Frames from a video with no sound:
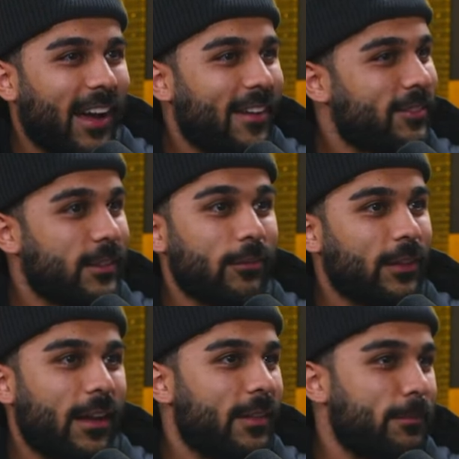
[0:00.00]
I have stuff
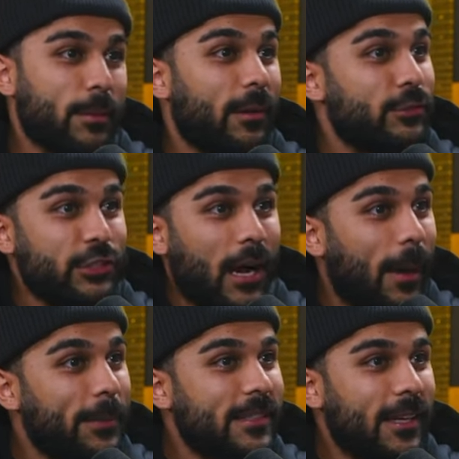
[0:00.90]
that people have
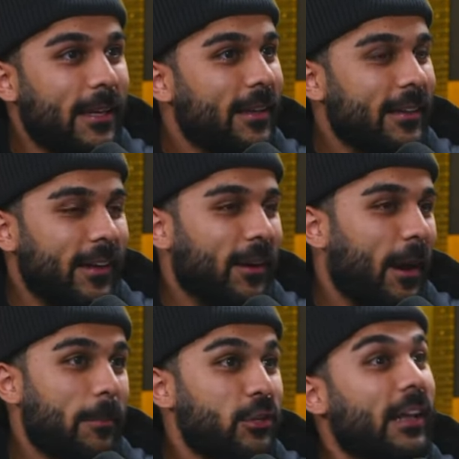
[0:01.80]
jobs. You know,
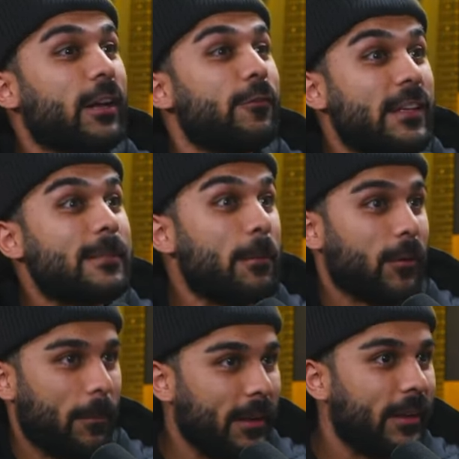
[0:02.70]
I'm trying to convince people
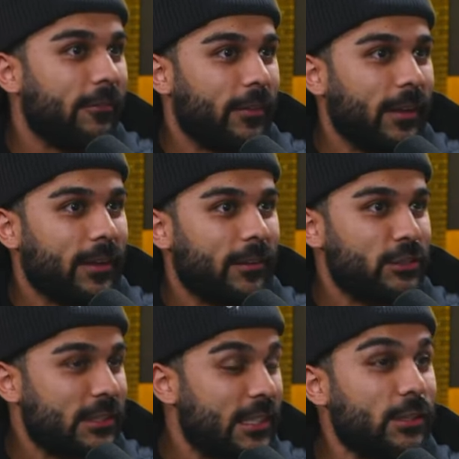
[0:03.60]
to be in a video. Just to